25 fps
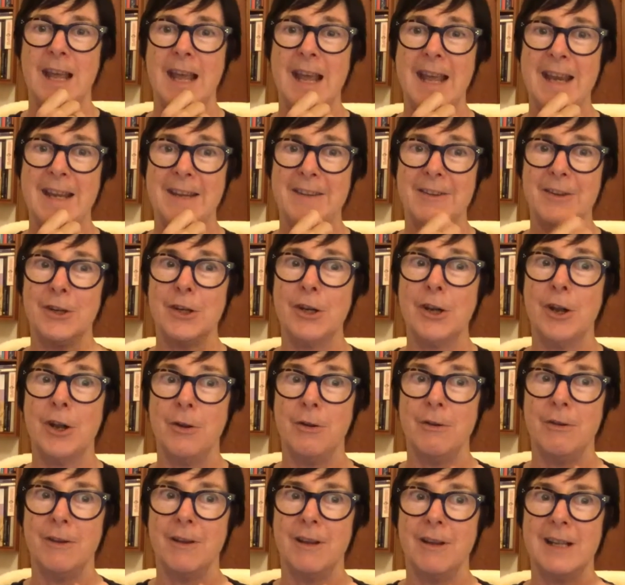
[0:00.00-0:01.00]
And, you
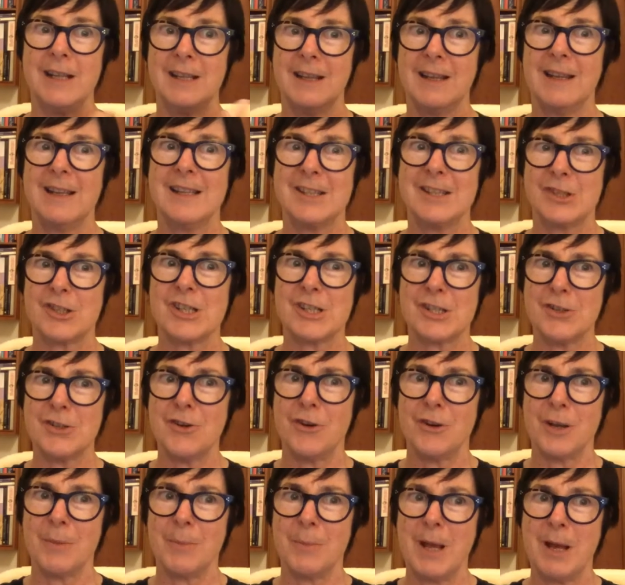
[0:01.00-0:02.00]
know, it, it's just
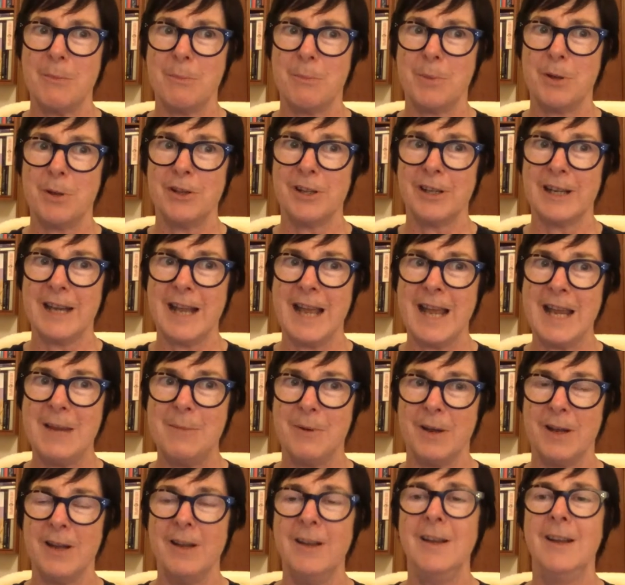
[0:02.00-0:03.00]
not about Bill and
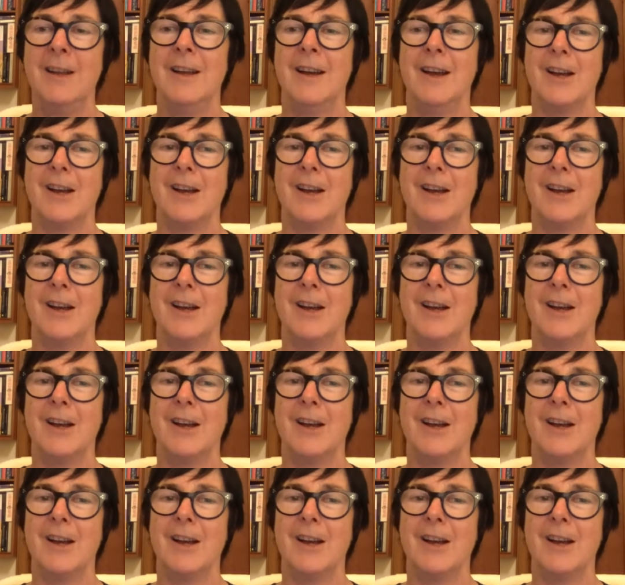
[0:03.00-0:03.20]
Labor.